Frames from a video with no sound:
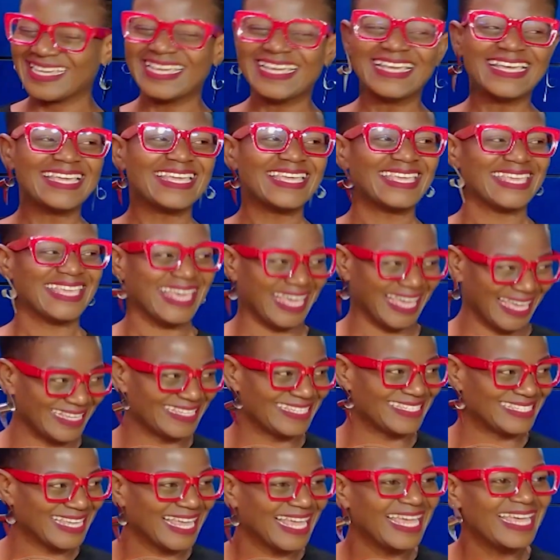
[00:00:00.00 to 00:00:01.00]

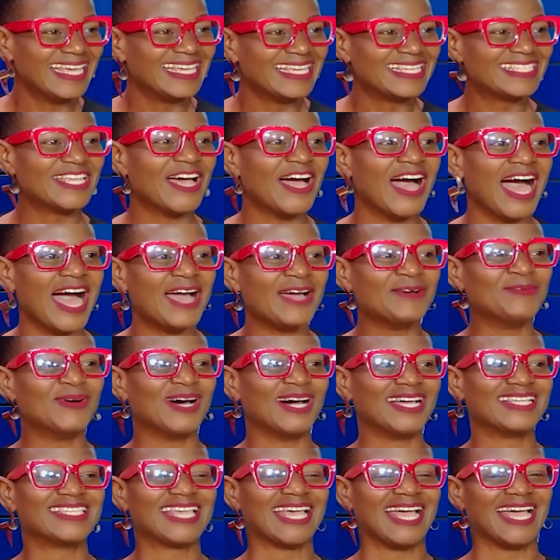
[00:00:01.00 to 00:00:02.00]
Yes. So I
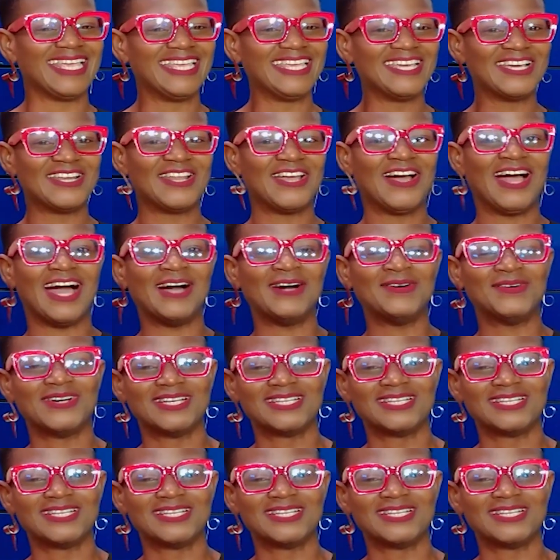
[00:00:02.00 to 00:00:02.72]
was, I was.